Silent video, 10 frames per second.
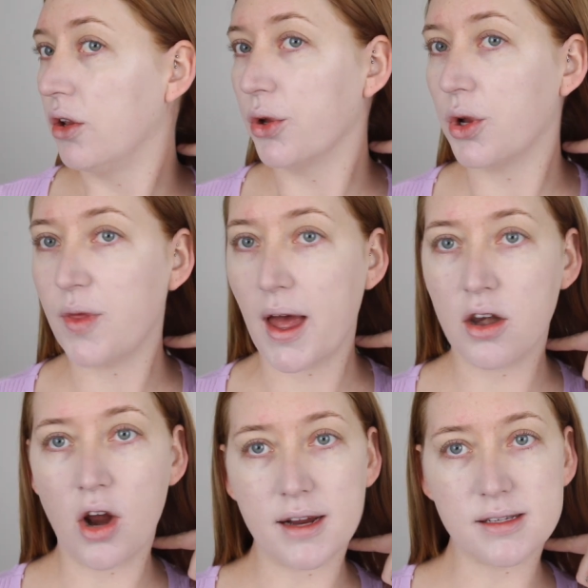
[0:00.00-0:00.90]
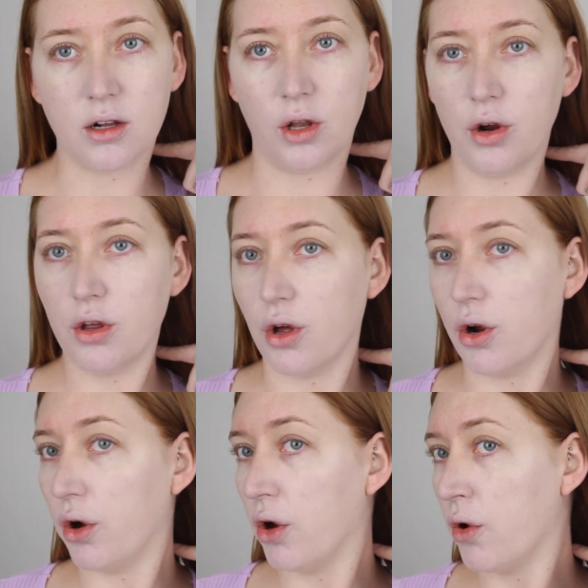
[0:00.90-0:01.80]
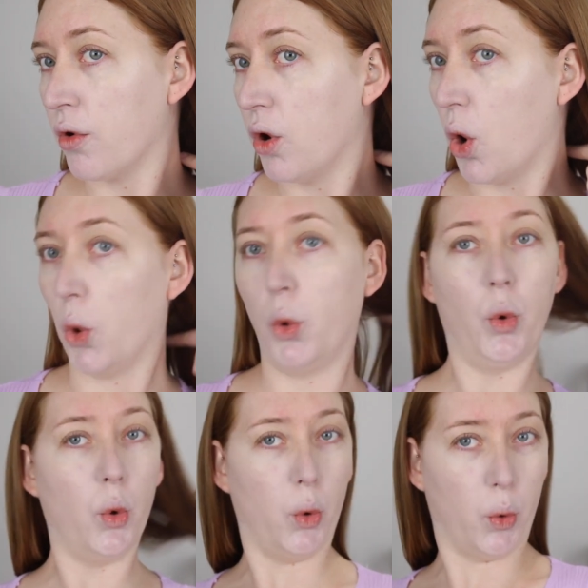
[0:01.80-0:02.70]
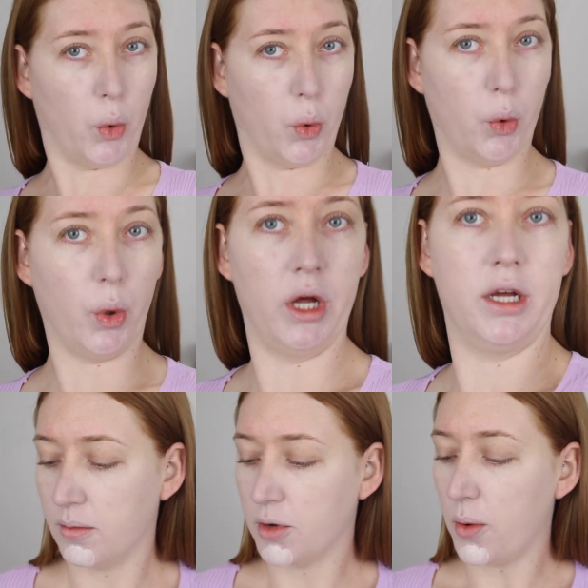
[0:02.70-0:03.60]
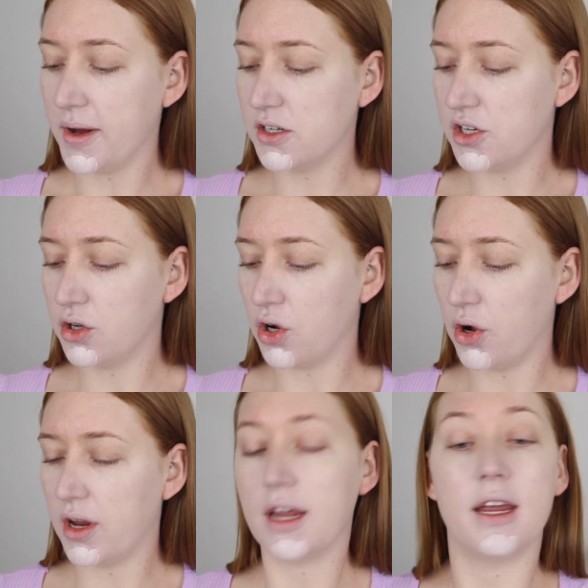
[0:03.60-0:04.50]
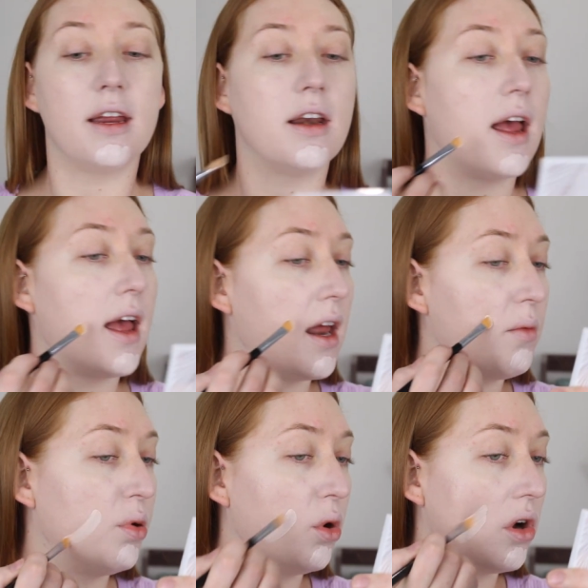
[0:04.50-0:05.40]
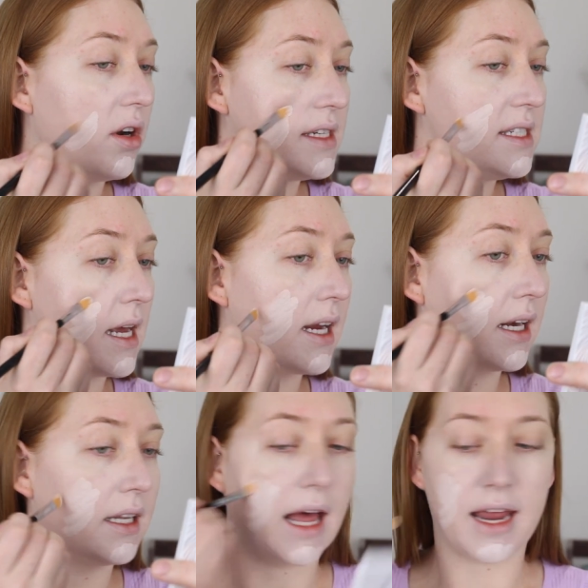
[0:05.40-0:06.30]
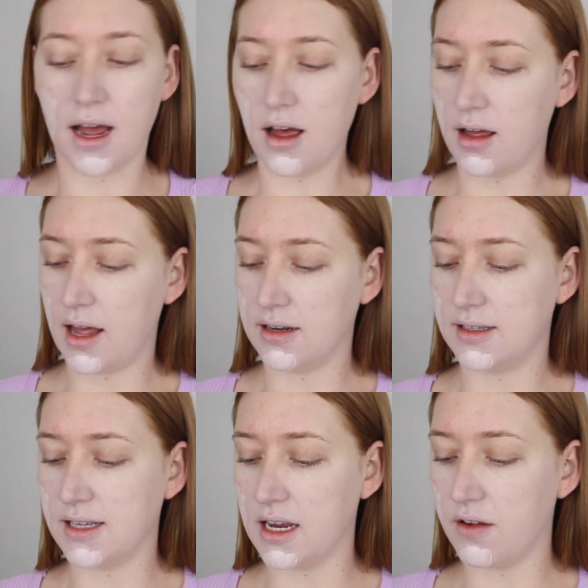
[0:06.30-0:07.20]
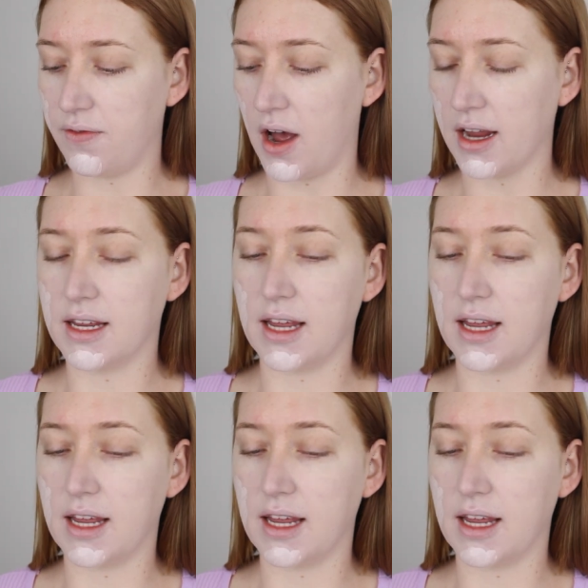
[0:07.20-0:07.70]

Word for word: Look at that nice glow though. Ooh, I'm going to go in and put on a second layer and see if I